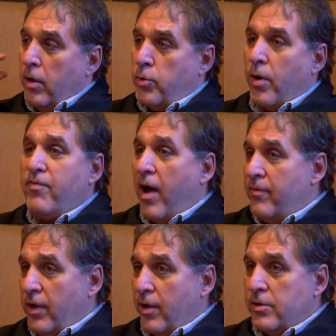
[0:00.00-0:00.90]

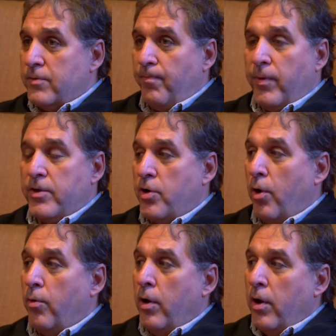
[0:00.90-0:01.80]
25 years.
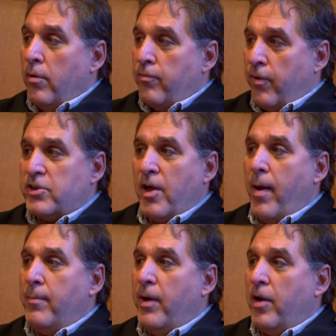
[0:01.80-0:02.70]
So first time
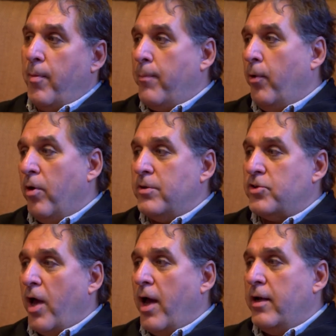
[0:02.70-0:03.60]
I meet him, I pull him
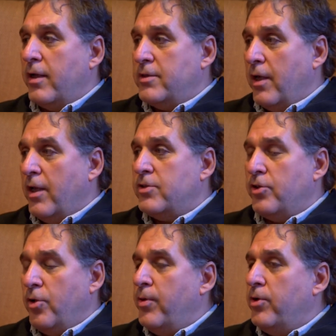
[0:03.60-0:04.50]
aside and I said,
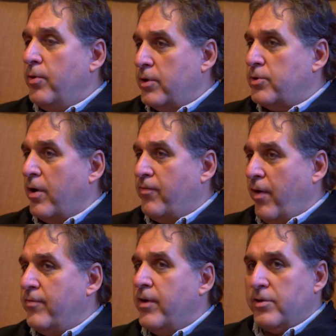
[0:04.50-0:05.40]
listen, you've been doing this
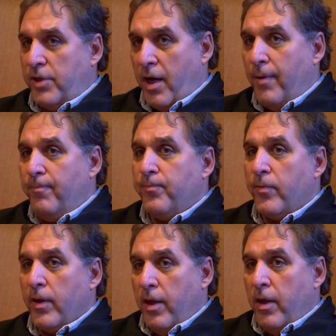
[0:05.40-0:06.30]
25 years, yeah?
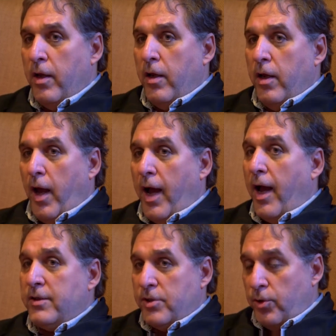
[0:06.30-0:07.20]

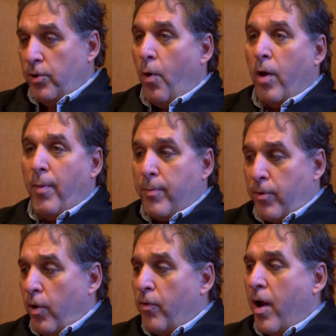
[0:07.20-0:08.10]
I said, you know all about
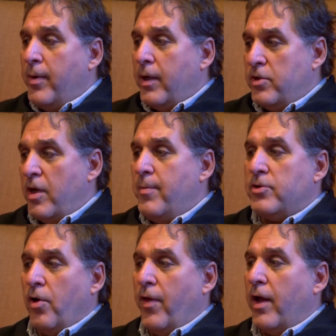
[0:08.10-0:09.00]
programming and
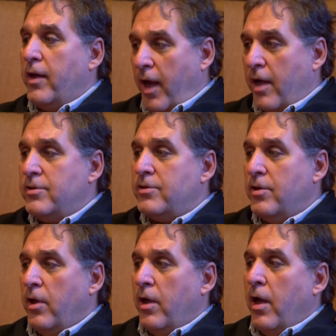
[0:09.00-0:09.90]
demons, all that? Yes.
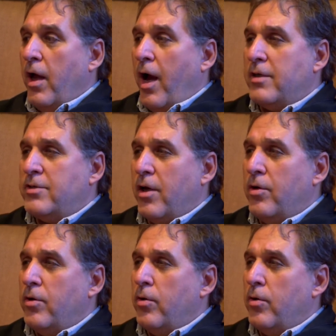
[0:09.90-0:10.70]
I said,